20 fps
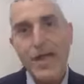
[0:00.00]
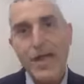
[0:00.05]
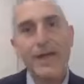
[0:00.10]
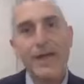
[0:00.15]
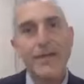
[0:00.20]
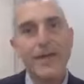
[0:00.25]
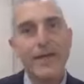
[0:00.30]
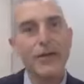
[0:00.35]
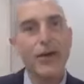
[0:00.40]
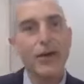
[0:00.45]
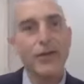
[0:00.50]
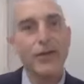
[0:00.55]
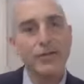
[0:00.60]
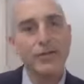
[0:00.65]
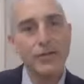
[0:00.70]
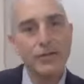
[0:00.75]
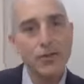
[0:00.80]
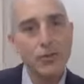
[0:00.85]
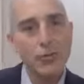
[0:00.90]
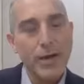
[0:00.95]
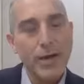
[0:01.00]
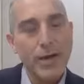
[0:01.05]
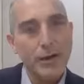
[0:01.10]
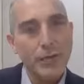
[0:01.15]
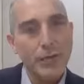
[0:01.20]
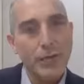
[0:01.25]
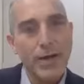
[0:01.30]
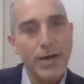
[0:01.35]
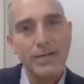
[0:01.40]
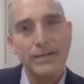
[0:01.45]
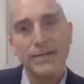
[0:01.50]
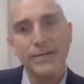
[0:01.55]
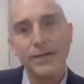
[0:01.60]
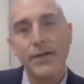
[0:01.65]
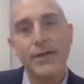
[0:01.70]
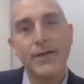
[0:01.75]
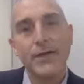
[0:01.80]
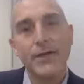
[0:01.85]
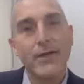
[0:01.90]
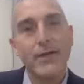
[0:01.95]
and then on to 2 pound weights,
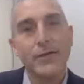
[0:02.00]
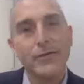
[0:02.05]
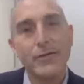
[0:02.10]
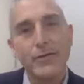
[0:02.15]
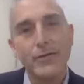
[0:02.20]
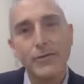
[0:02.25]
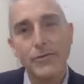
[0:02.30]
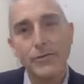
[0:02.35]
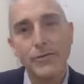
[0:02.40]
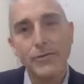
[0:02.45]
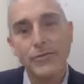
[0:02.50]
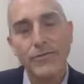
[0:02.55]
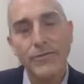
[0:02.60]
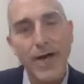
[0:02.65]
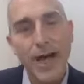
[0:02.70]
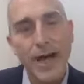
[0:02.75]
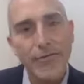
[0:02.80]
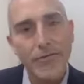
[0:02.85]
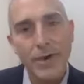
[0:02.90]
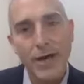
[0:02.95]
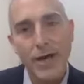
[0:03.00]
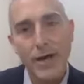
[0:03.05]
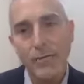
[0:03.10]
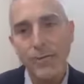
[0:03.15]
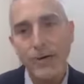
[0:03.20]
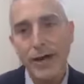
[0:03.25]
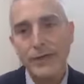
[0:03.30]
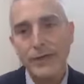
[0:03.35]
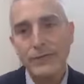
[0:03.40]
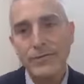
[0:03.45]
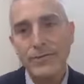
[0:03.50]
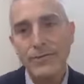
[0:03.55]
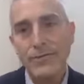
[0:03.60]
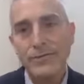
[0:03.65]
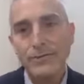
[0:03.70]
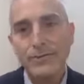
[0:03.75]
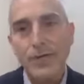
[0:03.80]
and then on to 5 pound weights.